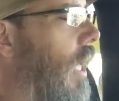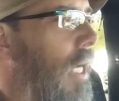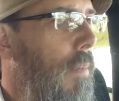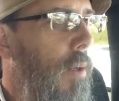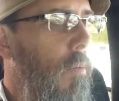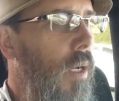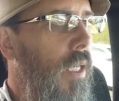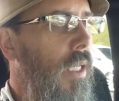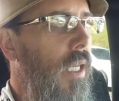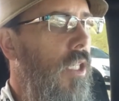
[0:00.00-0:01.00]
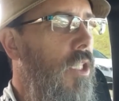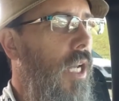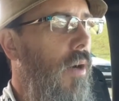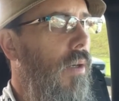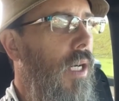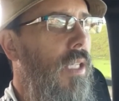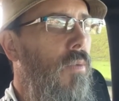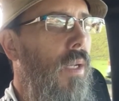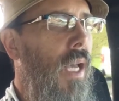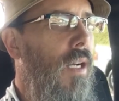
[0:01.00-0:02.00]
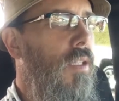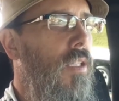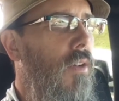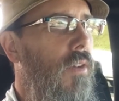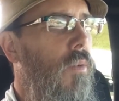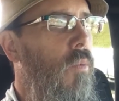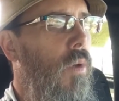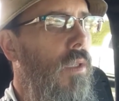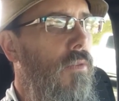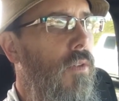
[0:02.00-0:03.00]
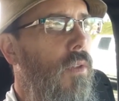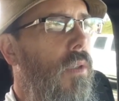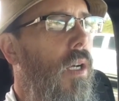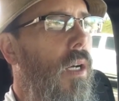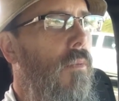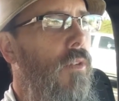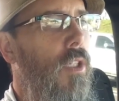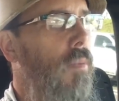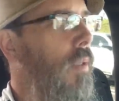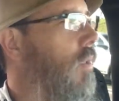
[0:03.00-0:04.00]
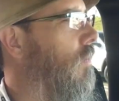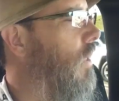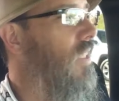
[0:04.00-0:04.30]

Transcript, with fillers: I got my run in, got a shower, and then we had ourselves a wonderful uh, fish meal.